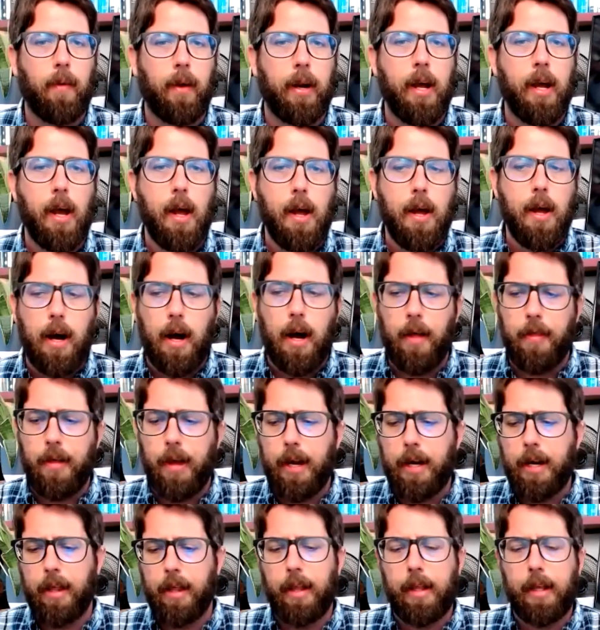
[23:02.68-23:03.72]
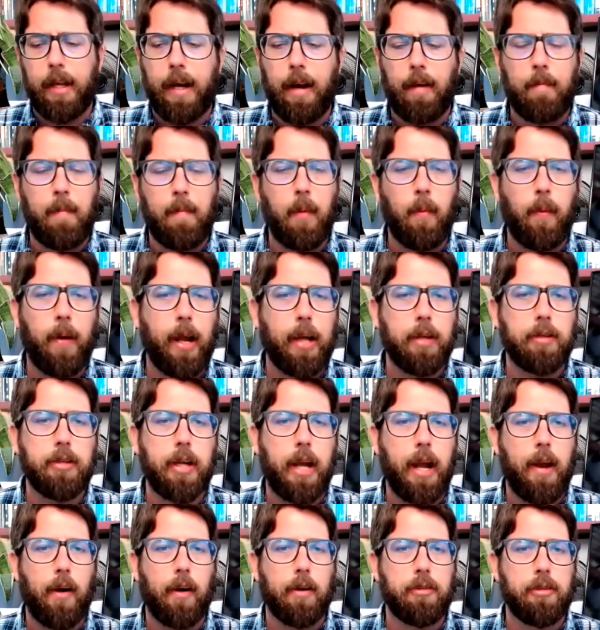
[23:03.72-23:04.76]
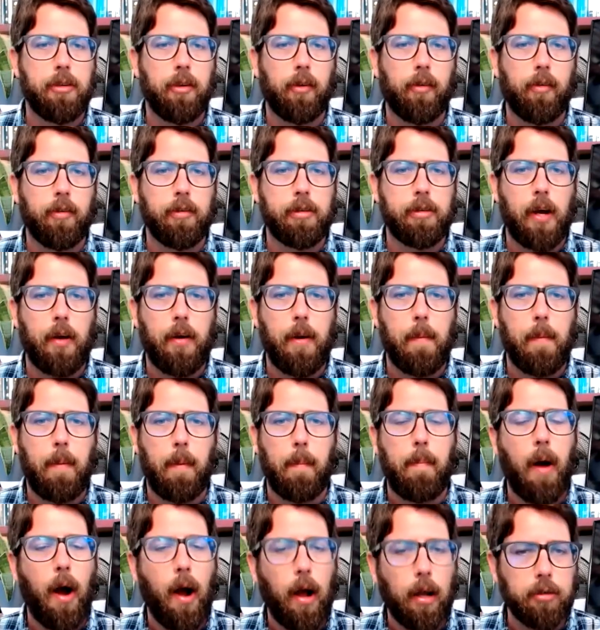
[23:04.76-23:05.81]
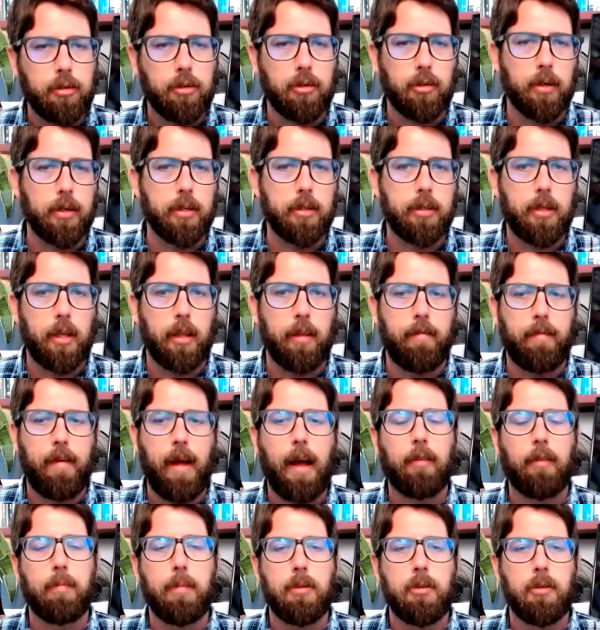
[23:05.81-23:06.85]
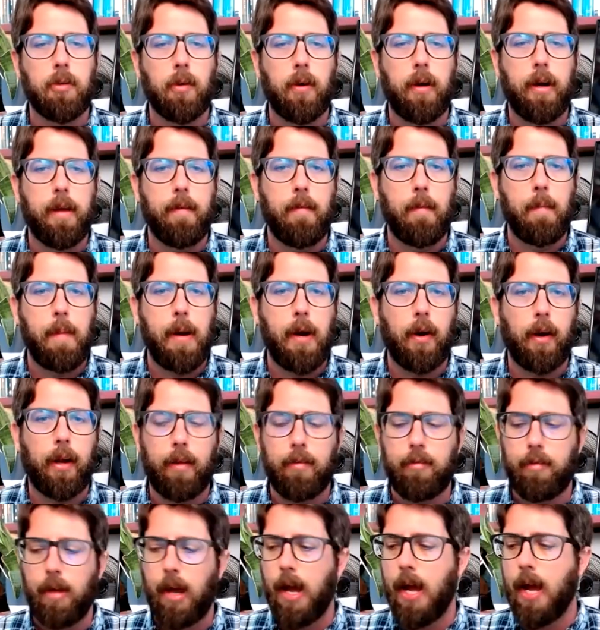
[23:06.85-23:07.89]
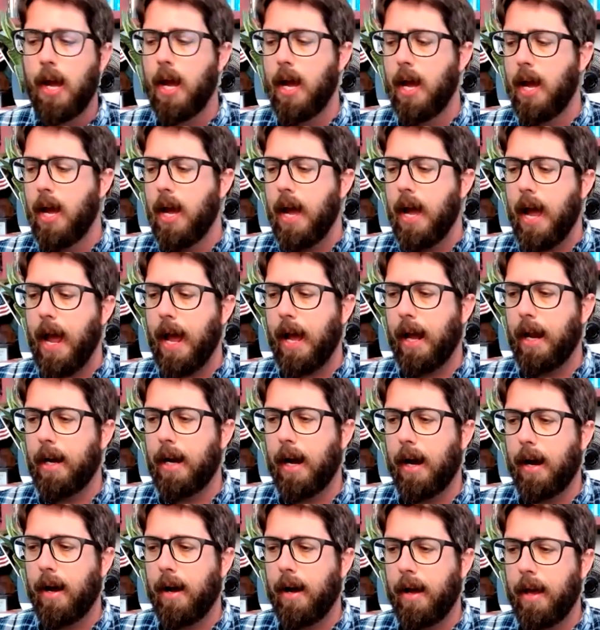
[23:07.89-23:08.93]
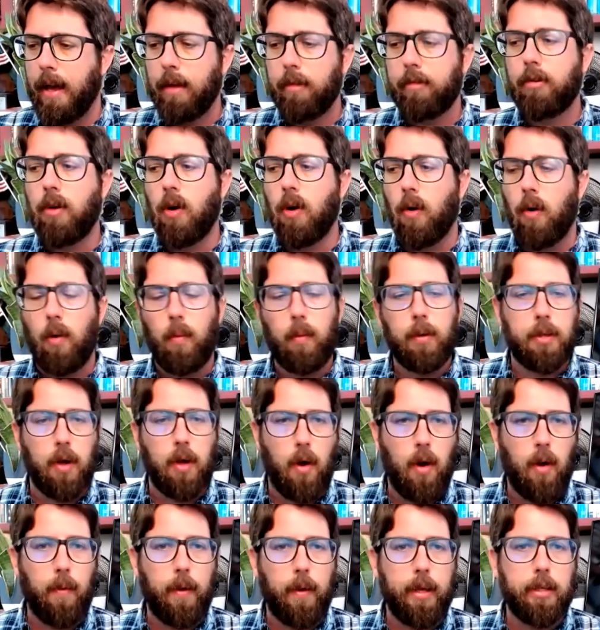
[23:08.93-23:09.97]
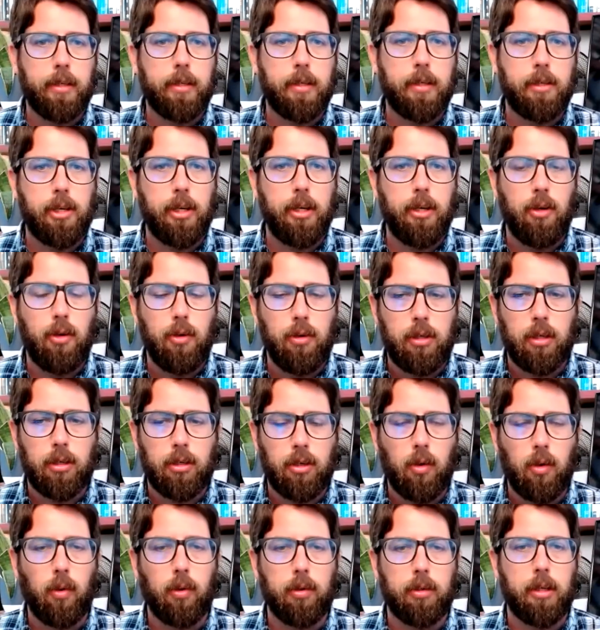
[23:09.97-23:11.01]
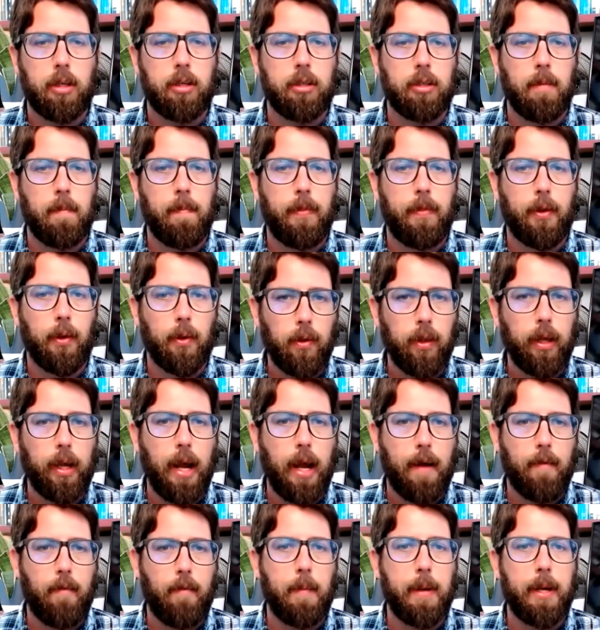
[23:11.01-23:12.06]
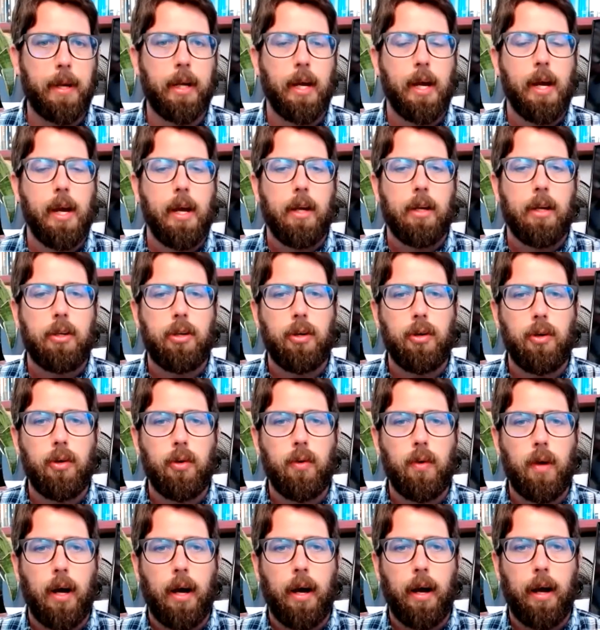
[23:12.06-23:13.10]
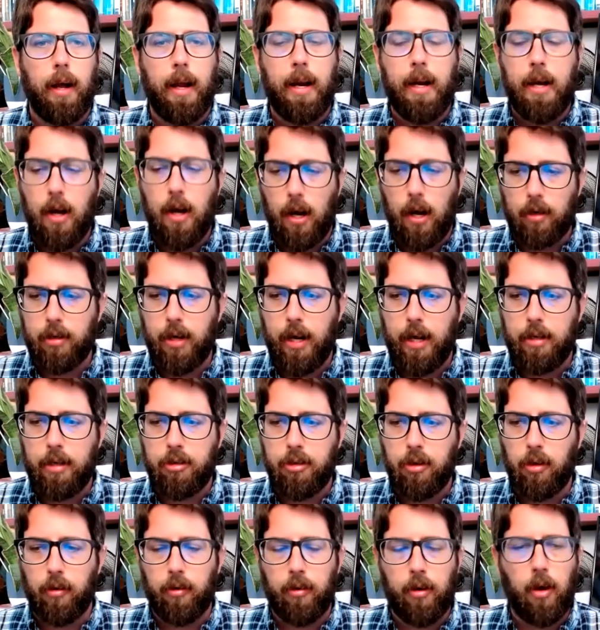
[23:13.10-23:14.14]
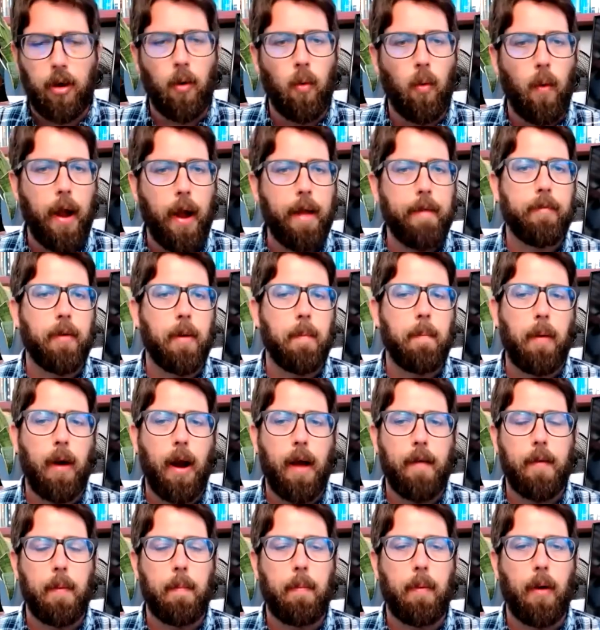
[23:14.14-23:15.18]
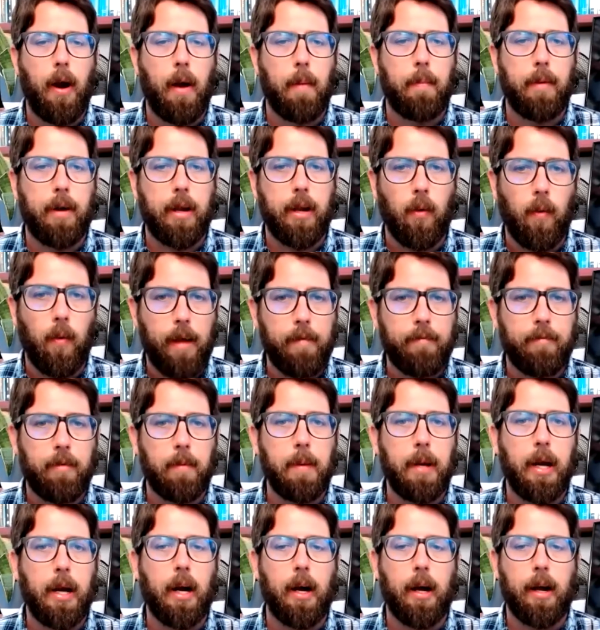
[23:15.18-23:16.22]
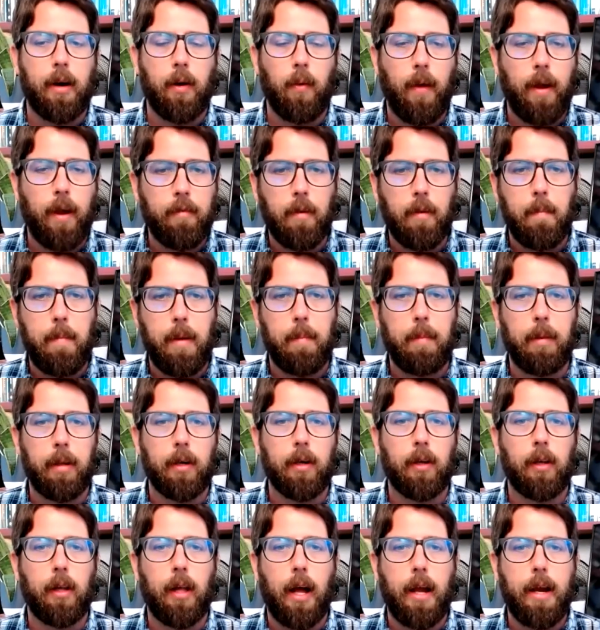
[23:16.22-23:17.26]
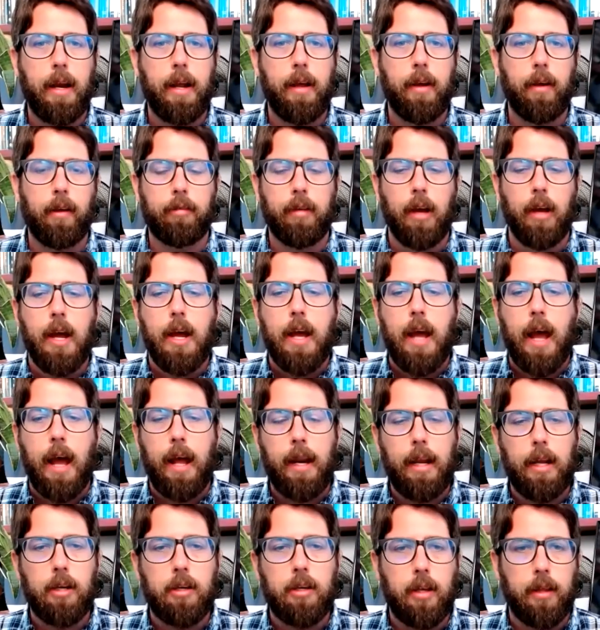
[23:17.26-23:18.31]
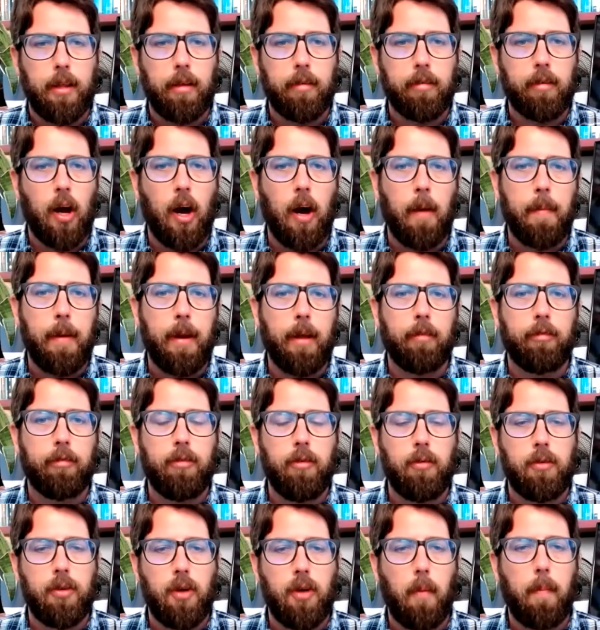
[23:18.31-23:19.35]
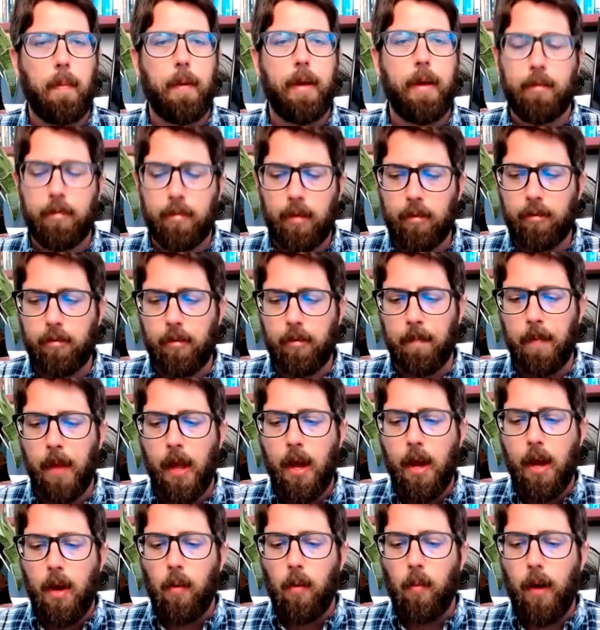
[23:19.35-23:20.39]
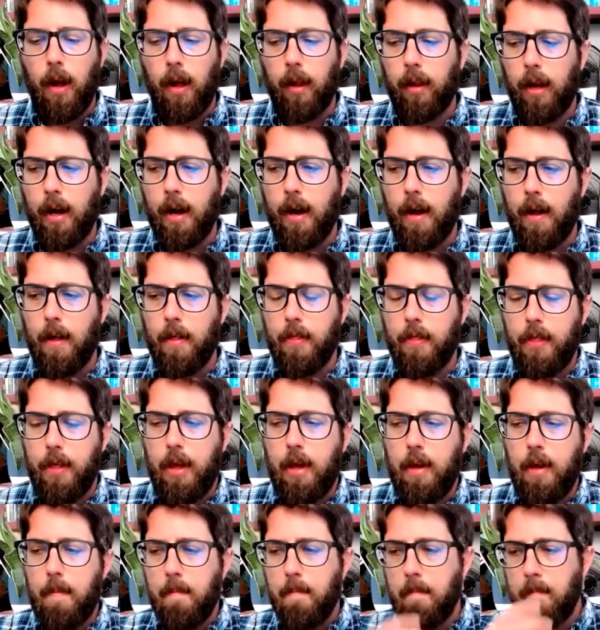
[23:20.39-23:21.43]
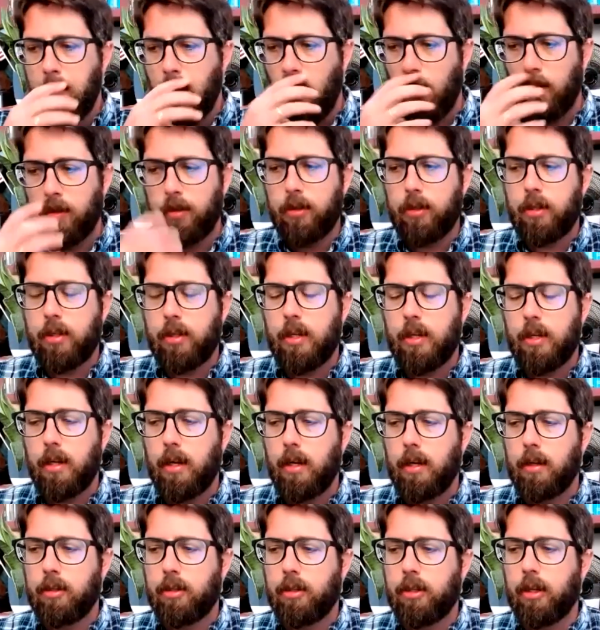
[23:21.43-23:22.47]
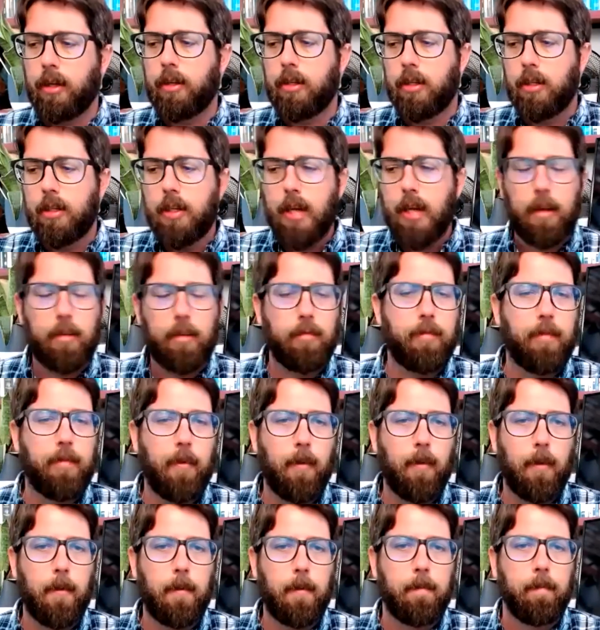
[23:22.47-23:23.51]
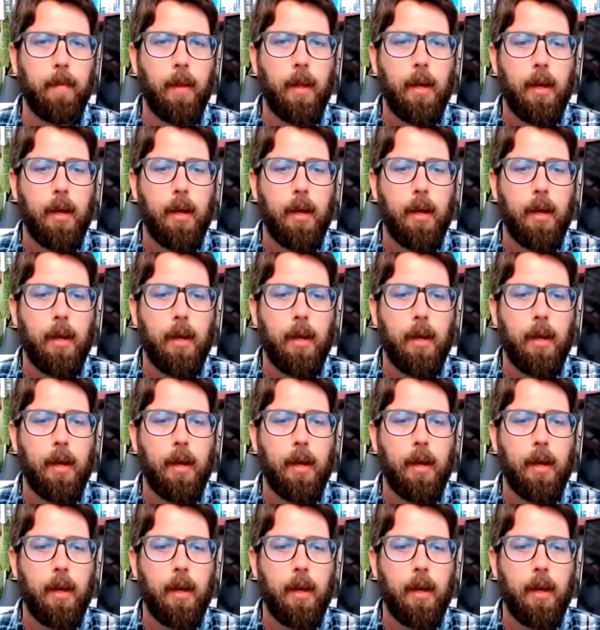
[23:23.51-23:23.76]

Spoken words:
when the idea that the government would educate our children sounded preposterous to the vast majority of Americans. And his goal was always to use the school system through the government to indoctrinate children away from private property, away from God, away from biblical ideals, and into this communist utopian system. Well, the most successful